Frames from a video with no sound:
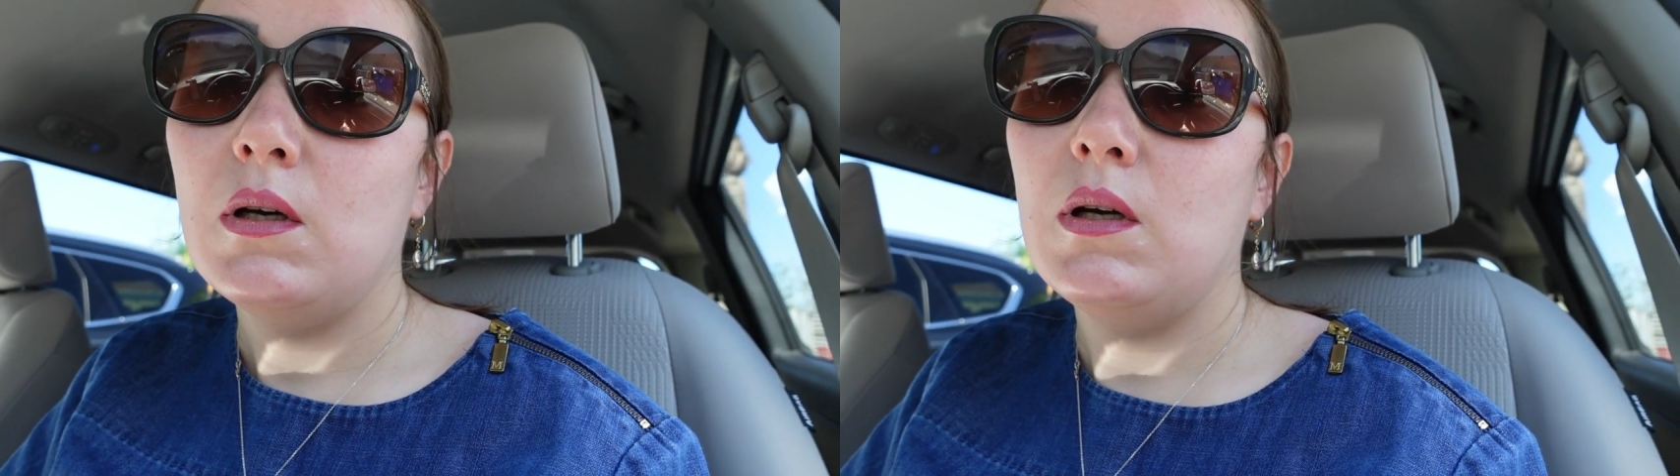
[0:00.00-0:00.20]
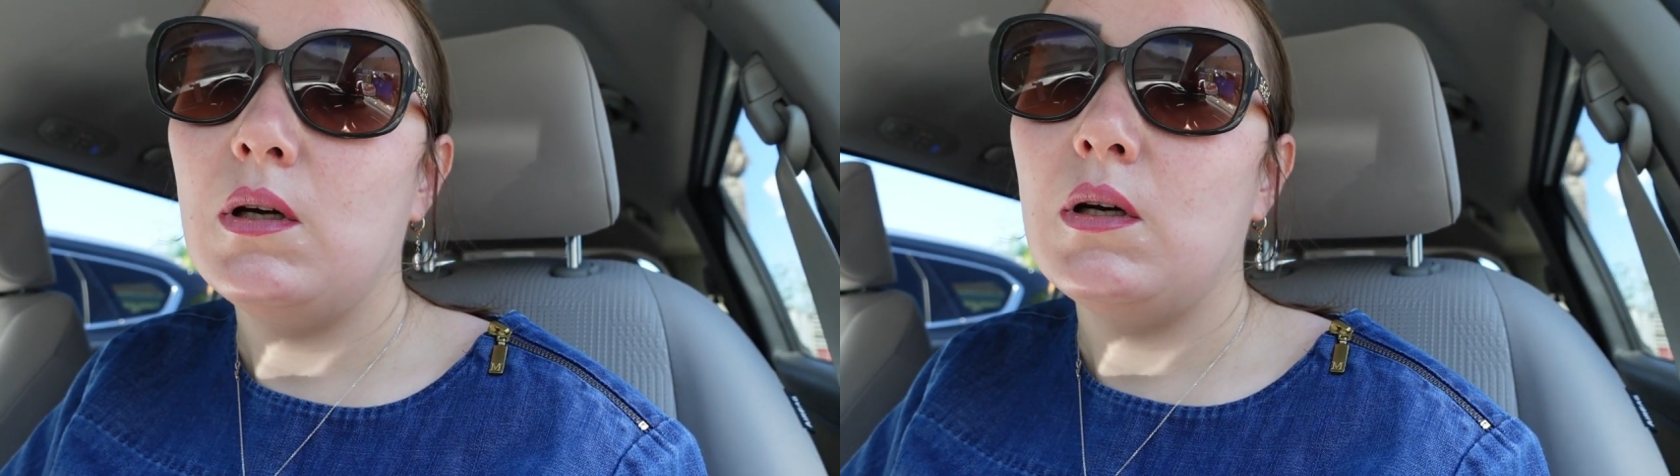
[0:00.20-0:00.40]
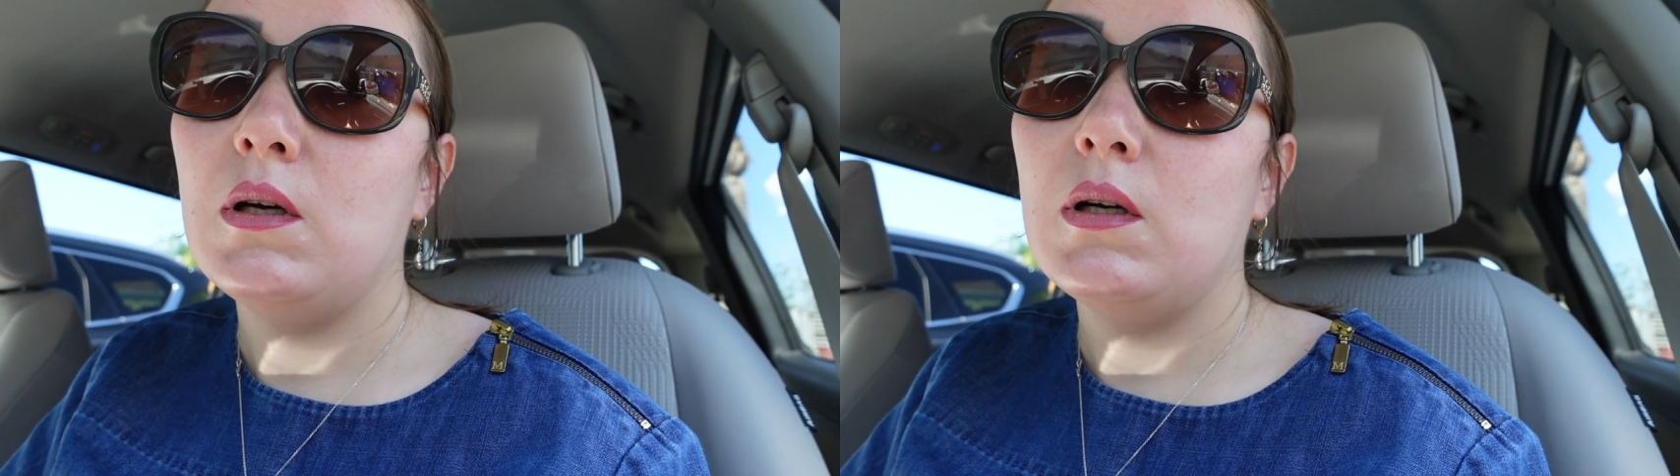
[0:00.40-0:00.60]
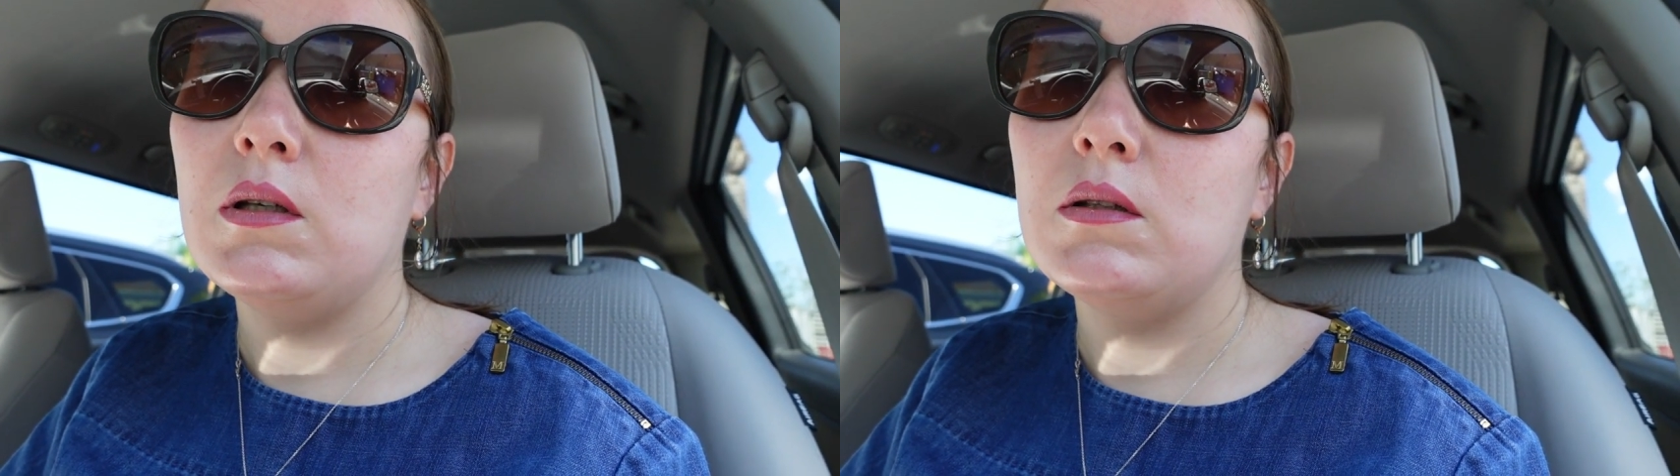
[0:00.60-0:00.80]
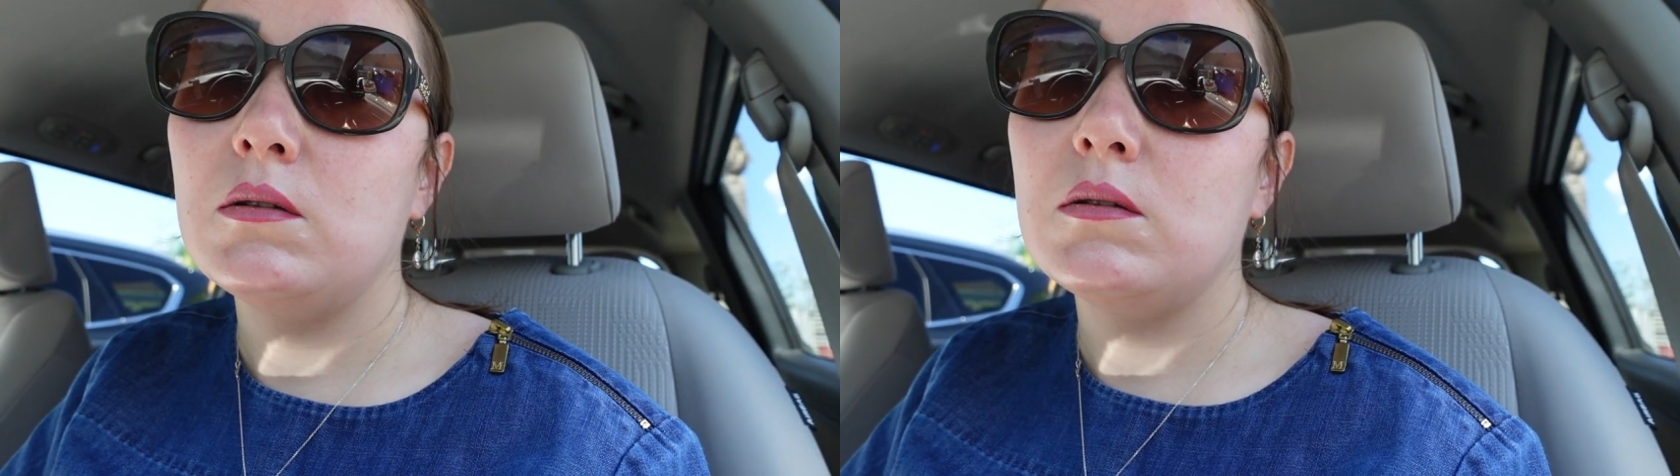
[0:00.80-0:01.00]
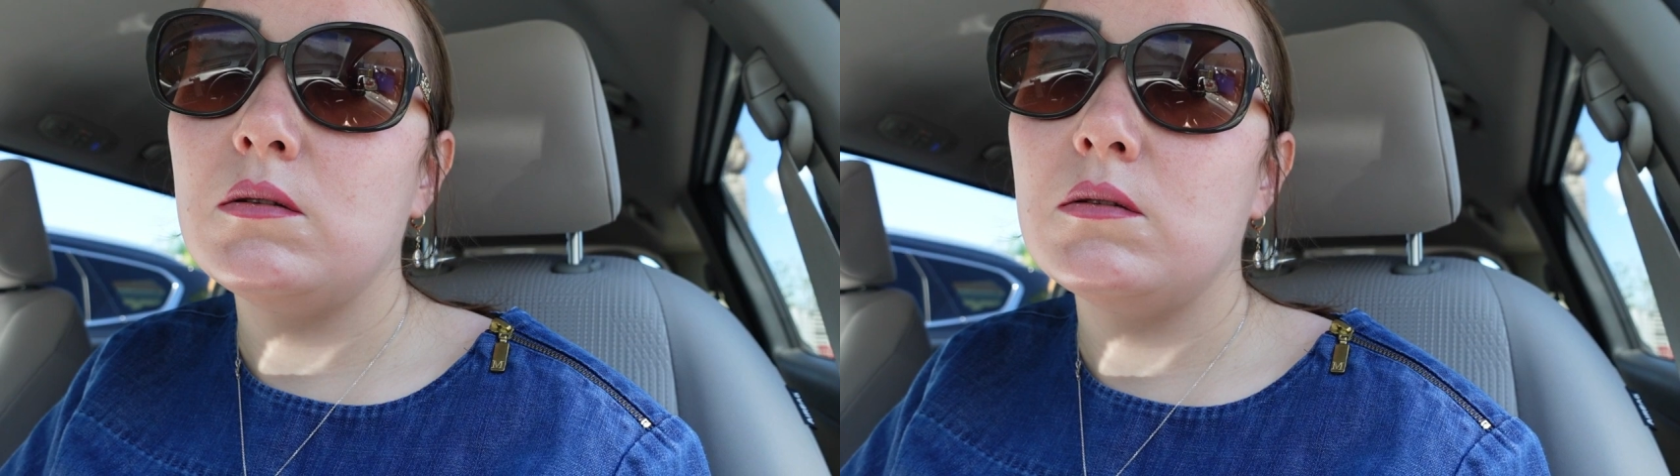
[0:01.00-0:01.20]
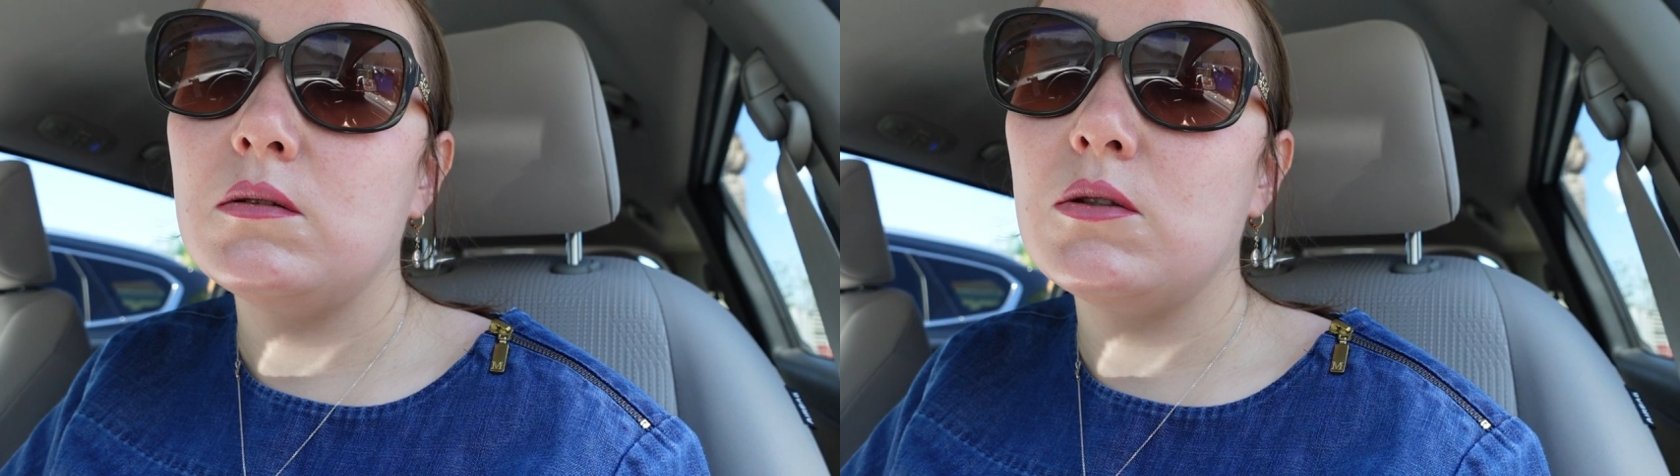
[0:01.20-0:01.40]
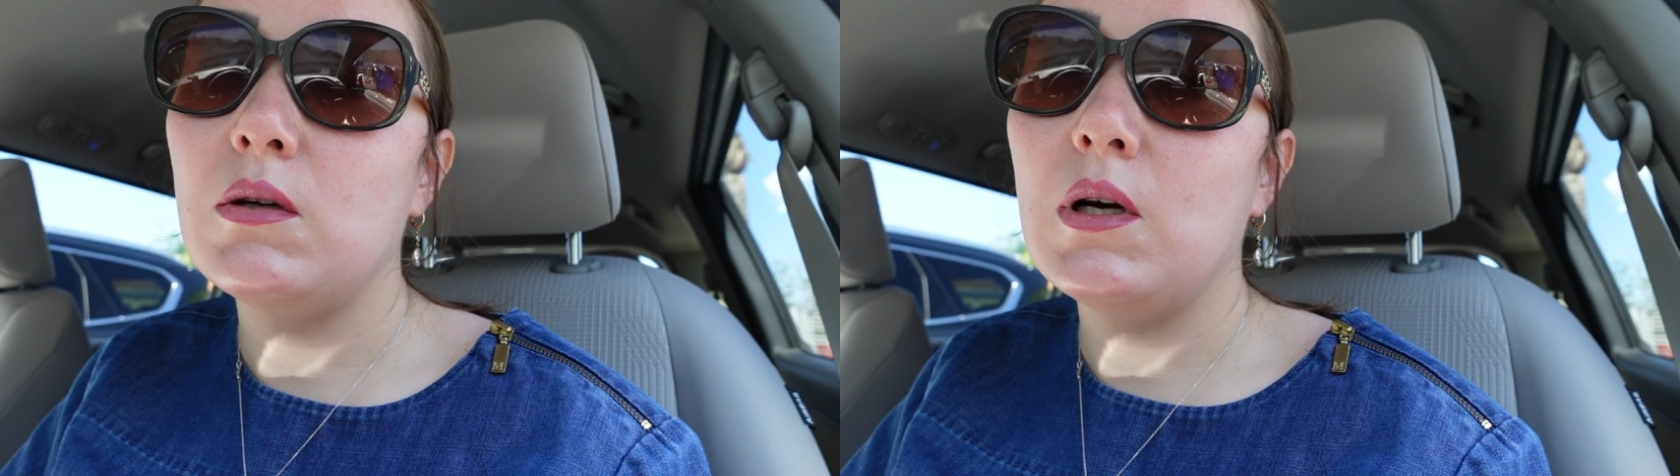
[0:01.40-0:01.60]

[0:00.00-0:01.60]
And so